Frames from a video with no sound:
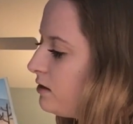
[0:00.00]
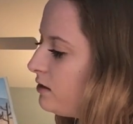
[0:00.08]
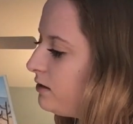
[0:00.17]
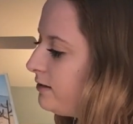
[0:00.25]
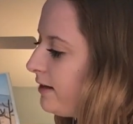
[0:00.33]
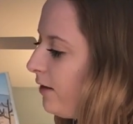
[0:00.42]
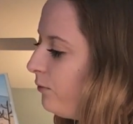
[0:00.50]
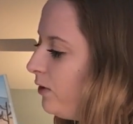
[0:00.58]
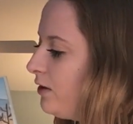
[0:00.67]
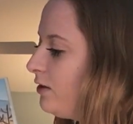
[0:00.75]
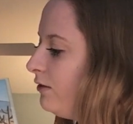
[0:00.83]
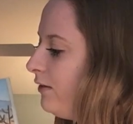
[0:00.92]
some
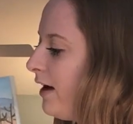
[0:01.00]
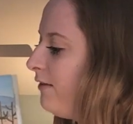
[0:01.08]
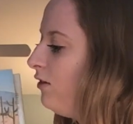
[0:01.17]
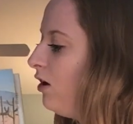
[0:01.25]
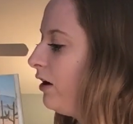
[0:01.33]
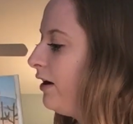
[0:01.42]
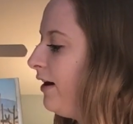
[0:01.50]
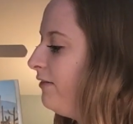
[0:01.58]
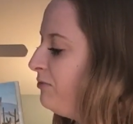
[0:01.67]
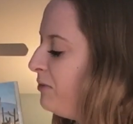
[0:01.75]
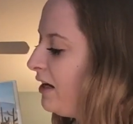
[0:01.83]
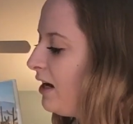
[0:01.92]
will survive long enough
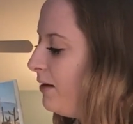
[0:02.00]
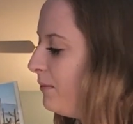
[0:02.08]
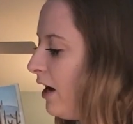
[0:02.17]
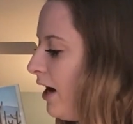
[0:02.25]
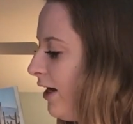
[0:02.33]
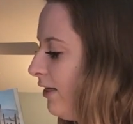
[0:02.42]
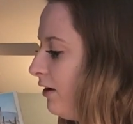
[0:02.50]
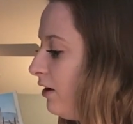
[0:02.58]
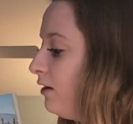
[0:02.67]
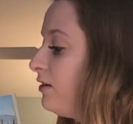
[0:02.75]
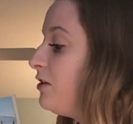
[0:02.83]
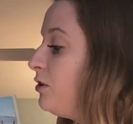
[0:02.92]

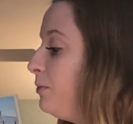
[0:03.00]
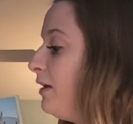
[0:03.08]
to